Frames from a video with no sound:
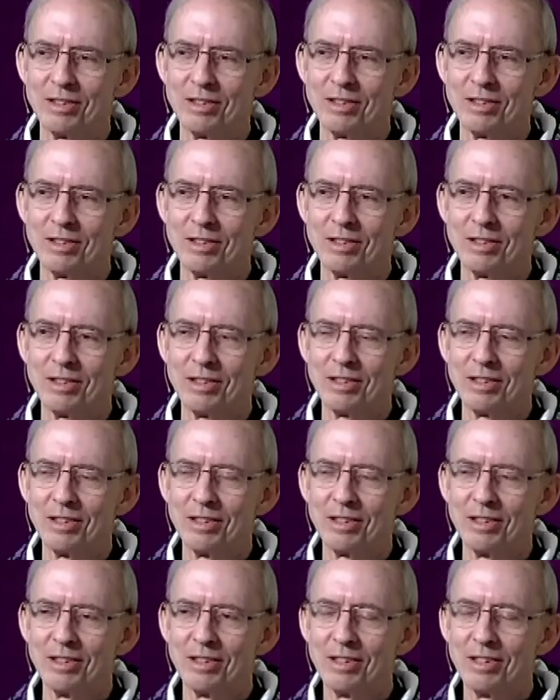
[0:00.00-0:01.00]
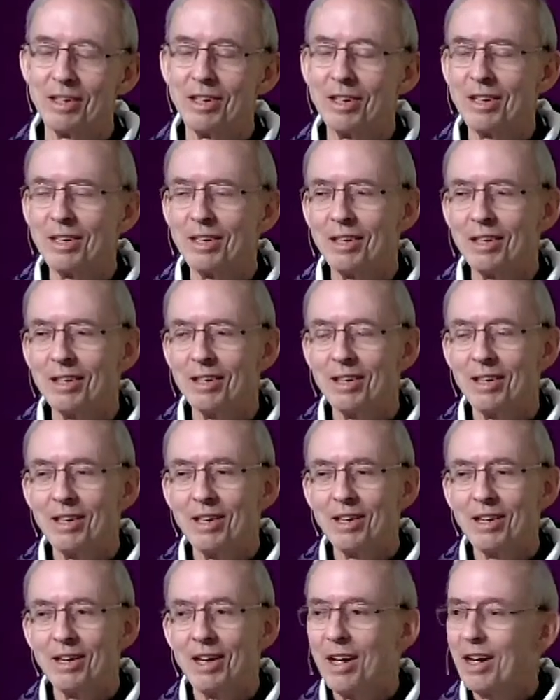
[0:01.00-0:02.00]

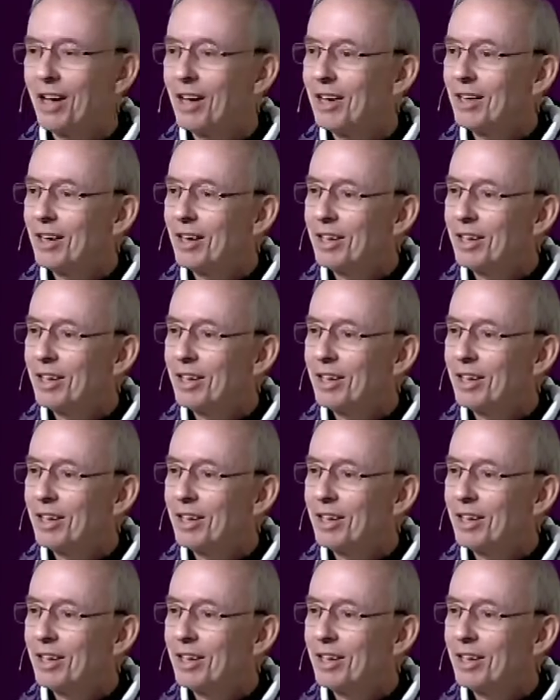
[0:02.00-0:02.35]
[no speech]